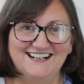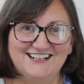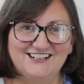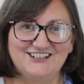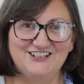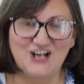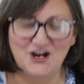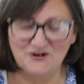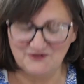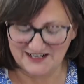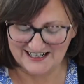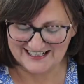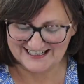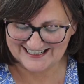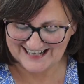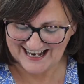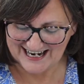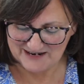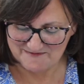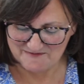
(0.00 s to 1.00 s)
Noah
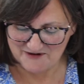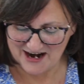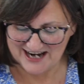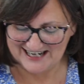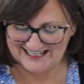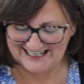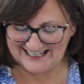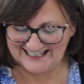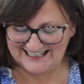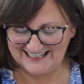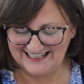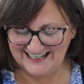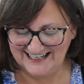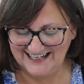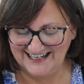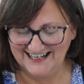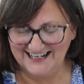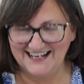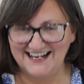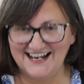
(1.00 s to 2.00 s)
celebrated,
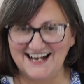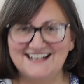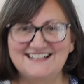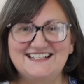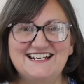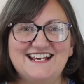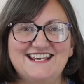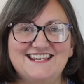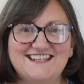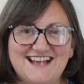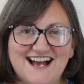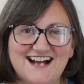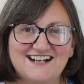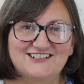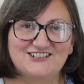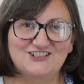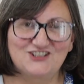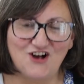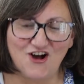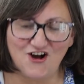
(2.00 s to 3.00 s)
and he
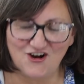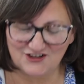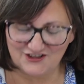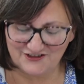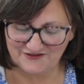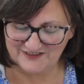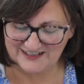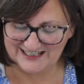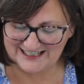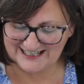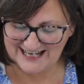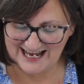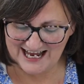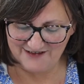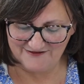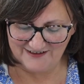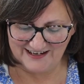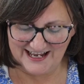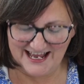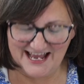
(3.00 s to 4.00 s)
thanked God for
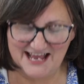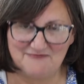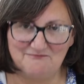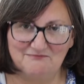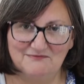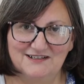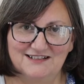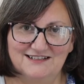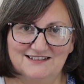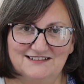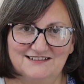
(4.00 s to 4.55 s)
saving him.